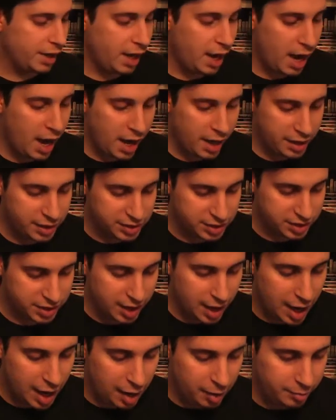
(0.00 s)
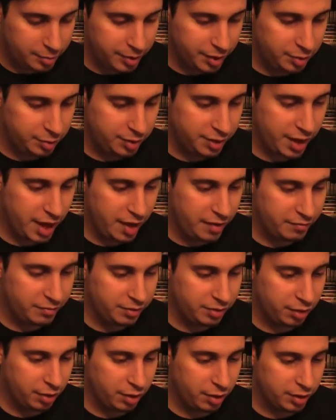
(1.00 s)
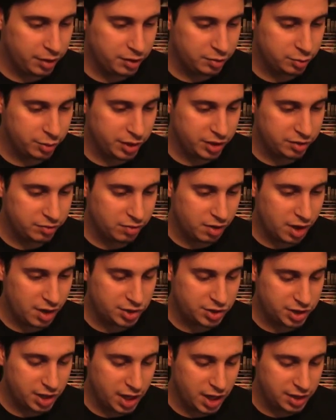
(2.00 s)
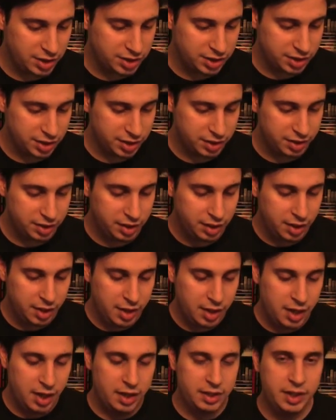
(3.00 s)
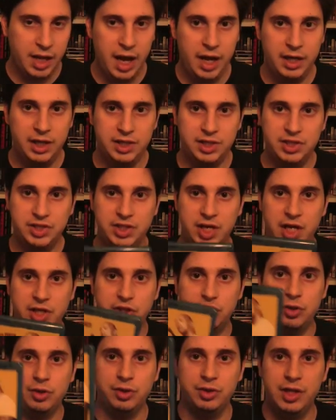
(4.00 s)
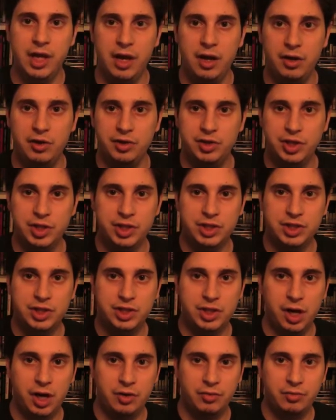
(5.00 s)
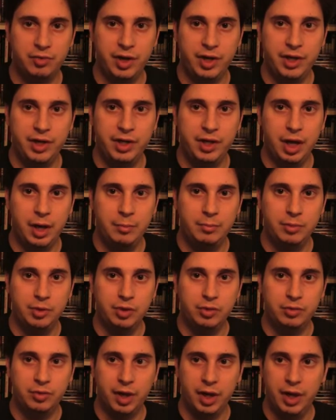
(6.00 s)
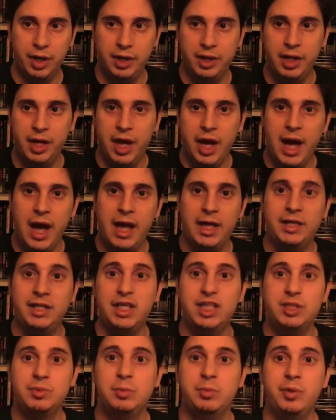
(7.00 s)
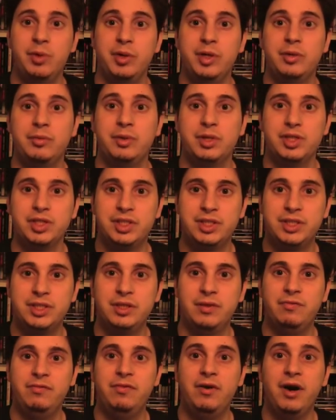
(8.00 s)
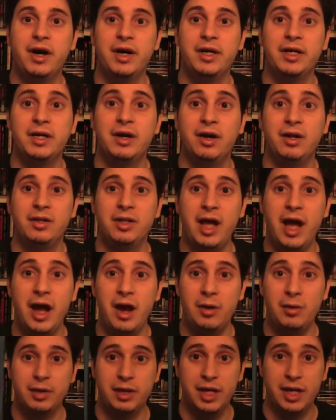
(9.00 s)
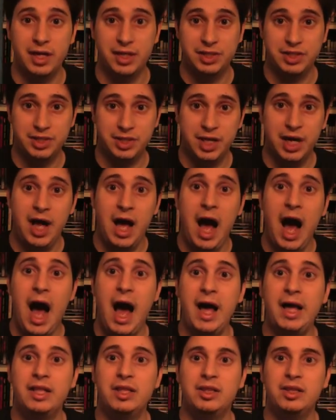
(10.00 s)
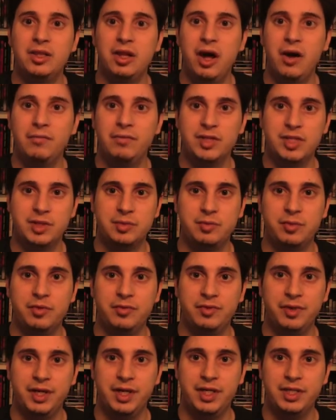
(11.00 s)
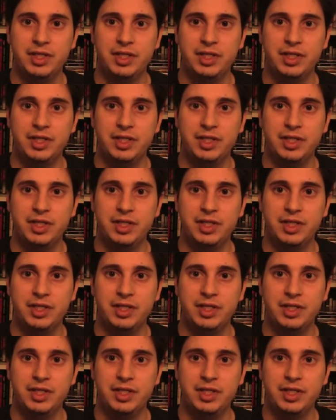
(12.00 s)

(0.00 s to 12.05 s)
I got is a comedy with Kevin Hart and Dwayne "The Rock" Johnson, and that is Central Intelligence, unrated on Blu-ray. And this movie was fucking hilarious. I love this movie.